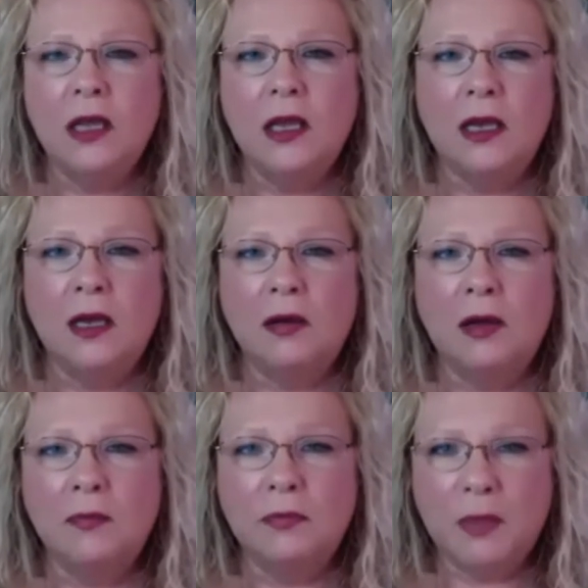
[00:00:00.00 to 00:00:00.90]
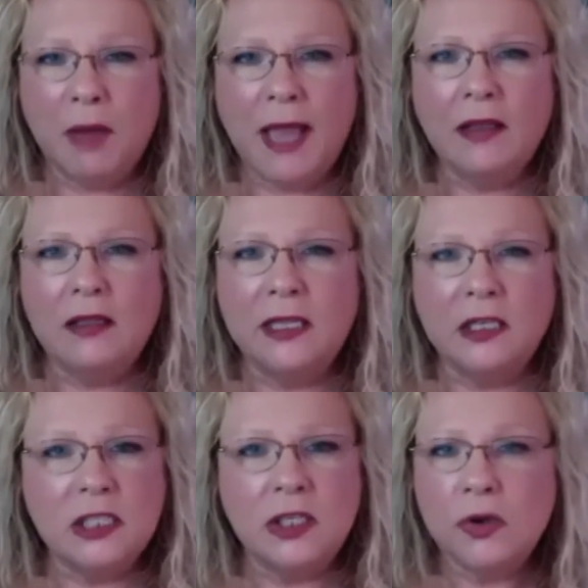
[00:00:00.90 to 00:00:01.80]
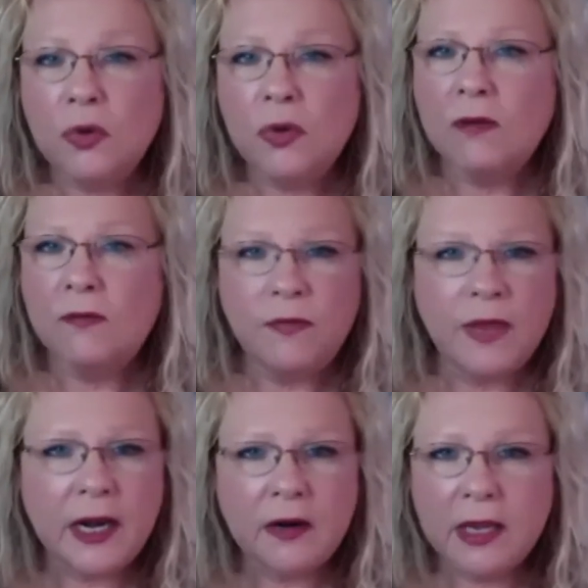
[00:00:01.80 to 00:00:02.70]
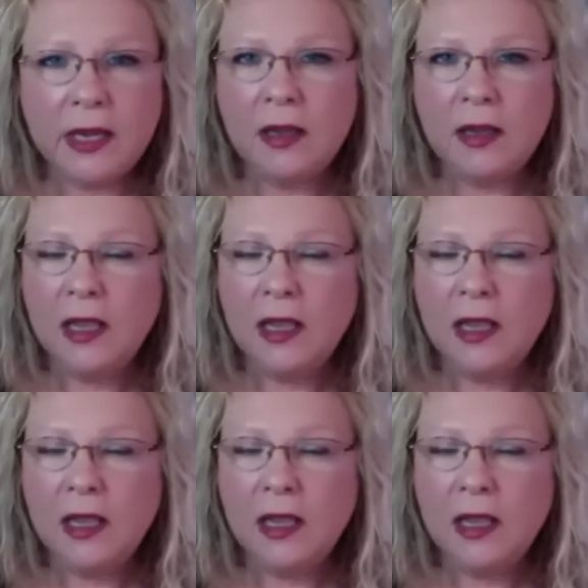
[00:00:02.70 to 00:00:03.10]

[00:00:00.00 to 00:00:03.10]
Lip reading: the Michael energy, you were very